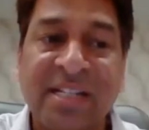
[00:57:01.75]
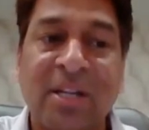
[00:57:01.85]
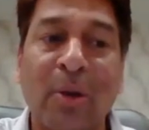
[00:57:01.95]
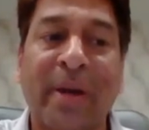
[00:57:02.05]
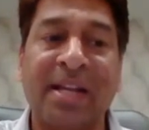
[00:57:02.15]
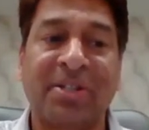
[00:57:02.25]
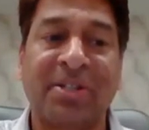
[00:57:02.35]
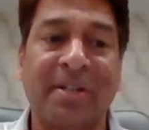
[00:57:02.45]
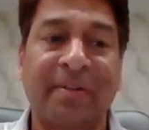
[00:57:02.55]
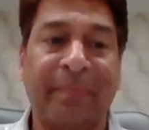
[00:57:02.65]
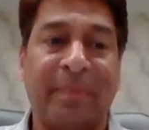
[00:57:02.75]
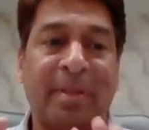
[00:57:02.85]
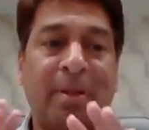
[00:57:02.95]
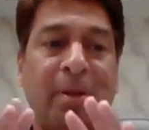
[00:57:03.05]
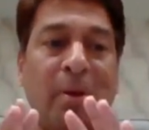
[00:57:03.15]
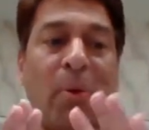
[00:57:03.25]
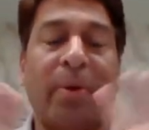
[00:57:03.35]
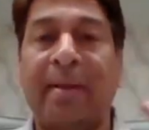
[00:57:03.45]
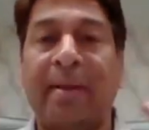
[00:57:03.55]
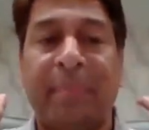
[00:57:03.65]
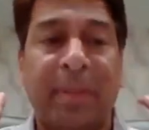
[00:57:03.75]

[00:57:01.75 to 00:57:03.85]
C's location. Okay.